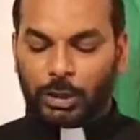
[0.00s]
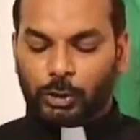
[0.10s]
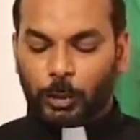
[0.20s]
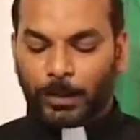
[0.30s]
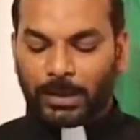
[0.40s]

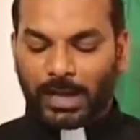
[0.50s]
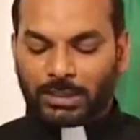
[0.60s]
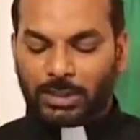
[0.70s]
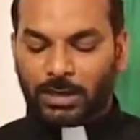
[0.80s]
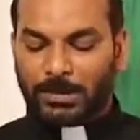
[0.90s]

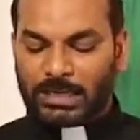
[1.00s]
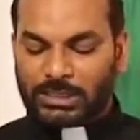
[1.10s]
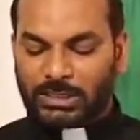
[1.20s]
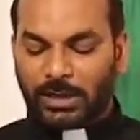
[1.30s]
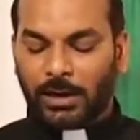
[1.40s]
supernatural
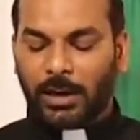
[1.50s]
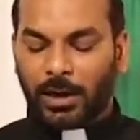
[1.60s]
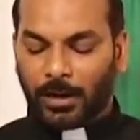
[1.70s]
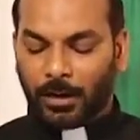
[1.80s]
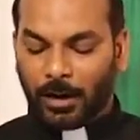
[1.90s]
ministry
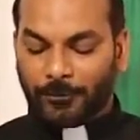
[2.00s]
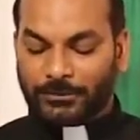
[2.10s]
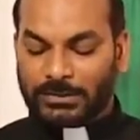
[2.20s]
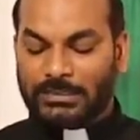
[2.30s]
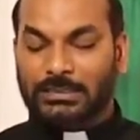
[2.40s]
of
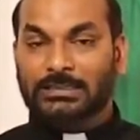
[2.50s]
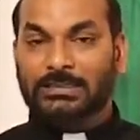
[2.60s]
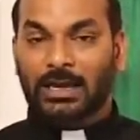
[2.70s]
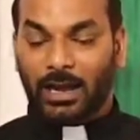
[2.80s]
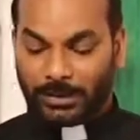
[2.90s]

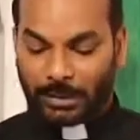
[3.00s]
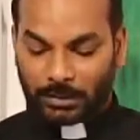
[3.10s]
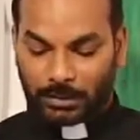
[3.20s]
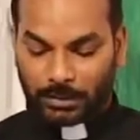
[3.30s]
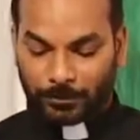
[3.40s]
Jesus on
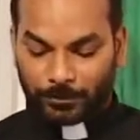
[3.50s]
earth.